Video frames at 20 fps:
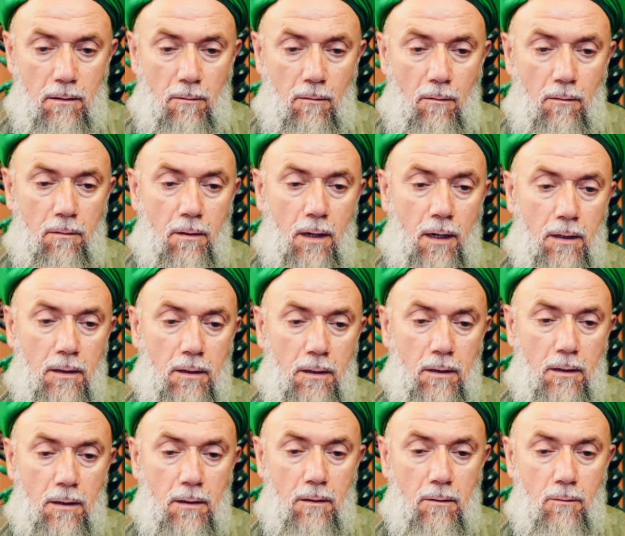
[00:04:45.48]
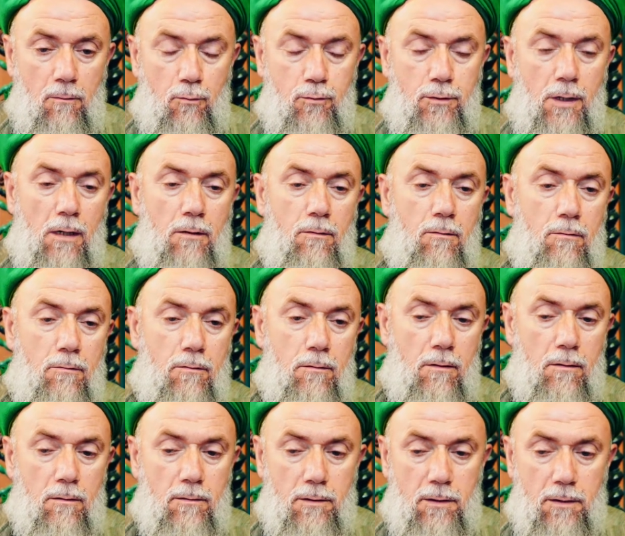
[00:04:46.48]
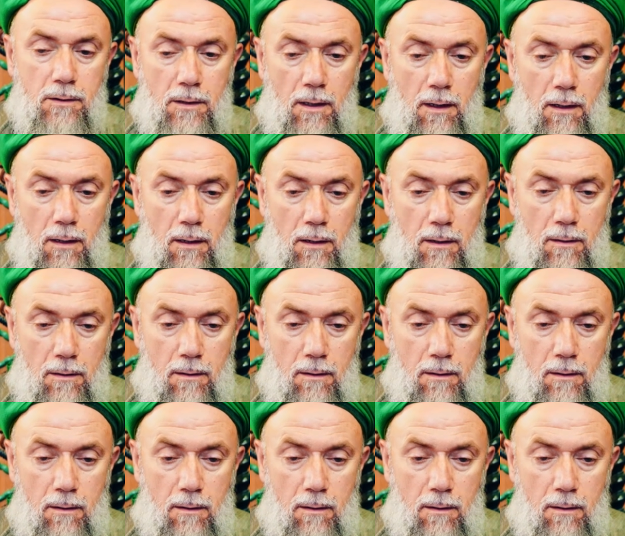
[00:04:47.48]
Onları uzak tutuyoruz inşallah.